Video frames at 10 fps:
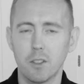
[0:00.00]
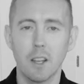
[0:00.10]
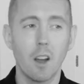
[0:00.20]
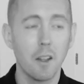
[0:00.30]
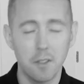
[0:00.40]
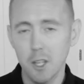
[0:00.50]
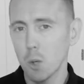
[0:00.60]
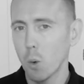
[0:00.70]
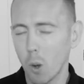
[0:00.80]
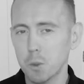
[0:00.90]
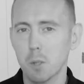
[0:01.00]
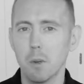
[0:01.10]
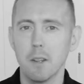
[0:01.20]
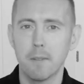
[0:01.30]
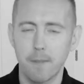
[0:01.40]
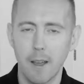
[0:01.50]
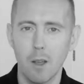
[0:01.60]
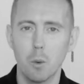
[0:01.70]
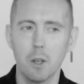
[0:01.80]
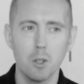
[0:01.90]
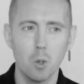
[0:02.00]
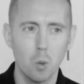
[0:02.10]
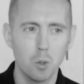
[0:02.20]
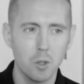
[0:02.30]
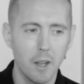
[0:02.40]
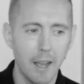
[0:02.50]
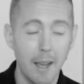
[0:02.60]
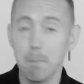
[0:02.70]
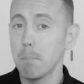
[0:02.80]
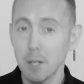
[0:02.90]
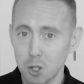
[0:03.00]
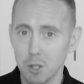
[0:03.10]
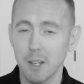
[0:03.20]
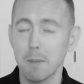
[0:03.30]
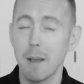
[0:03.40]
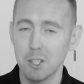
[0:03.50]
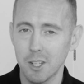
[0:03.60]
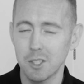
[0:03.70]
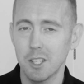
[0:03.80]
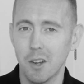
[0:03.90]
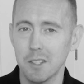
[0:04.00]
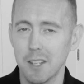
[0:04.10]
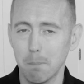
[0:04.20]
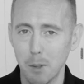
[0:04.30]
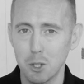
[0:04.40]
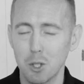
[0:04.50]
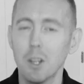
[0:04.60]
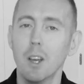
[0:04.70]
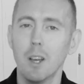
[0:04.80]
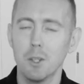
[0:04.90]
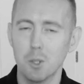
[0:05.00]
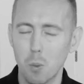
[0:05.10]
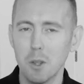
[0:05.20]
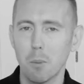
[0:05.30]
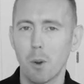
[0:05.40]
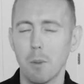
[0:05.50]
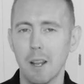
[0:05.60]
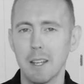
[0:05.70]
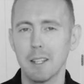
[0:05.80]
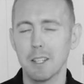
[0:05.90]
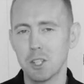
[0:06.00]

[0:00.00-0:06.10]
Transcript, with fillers: then I think you will ultimately fail in your ambition and Manchester United's ambition to win the Premier League and the